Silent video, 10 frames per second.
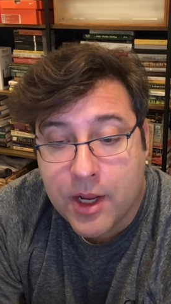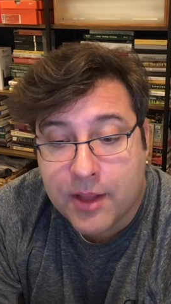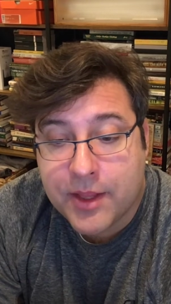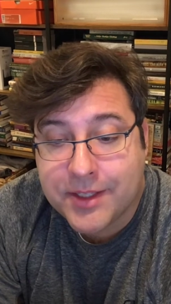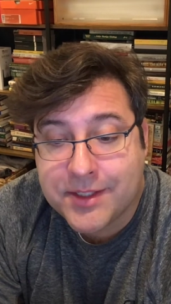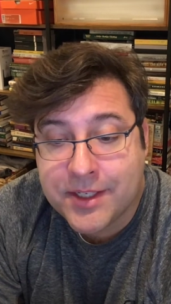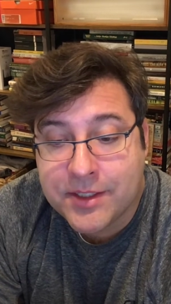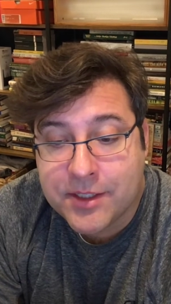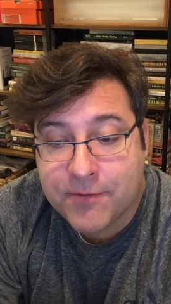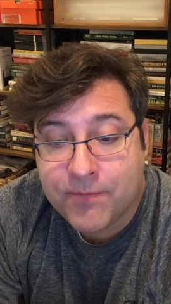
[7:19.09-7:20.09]
that since
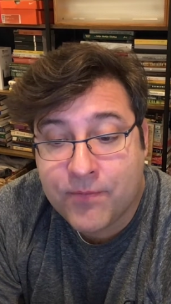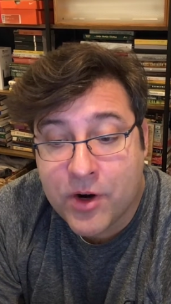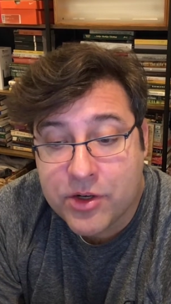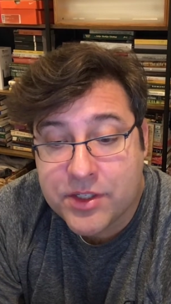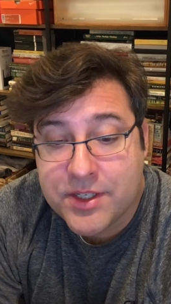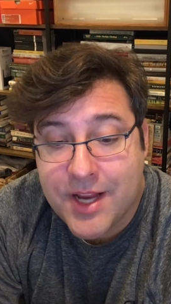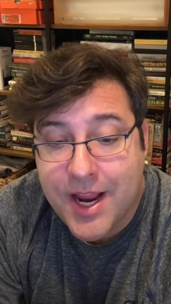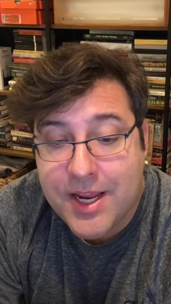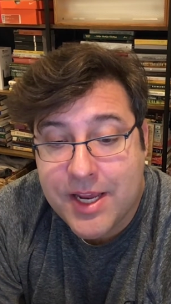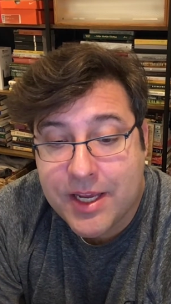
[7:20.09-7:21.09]
the first
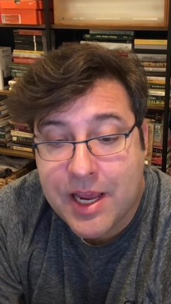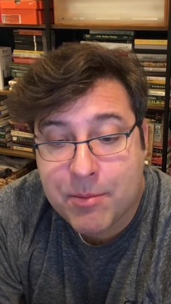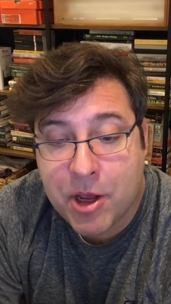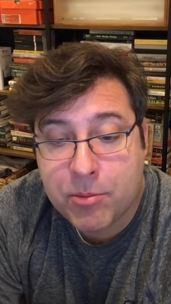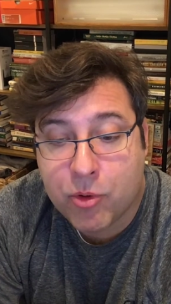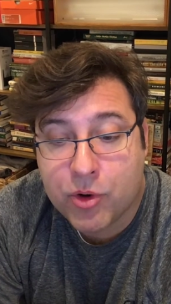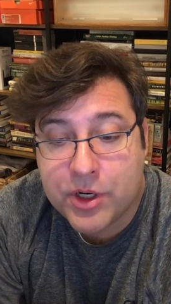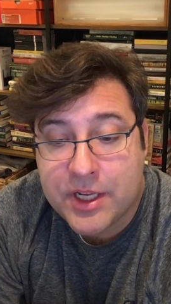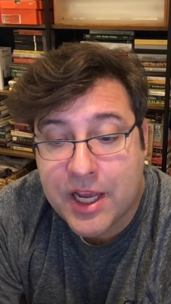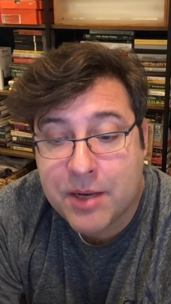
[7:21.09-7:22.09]
day he came on board
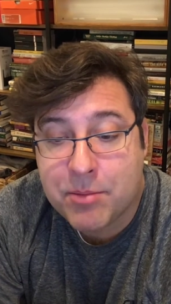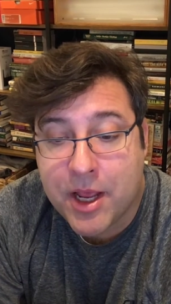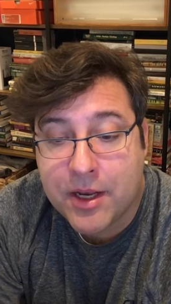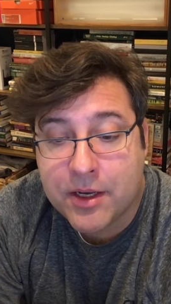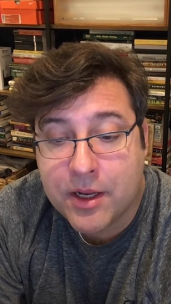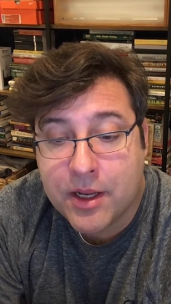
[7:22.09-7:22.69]
he had been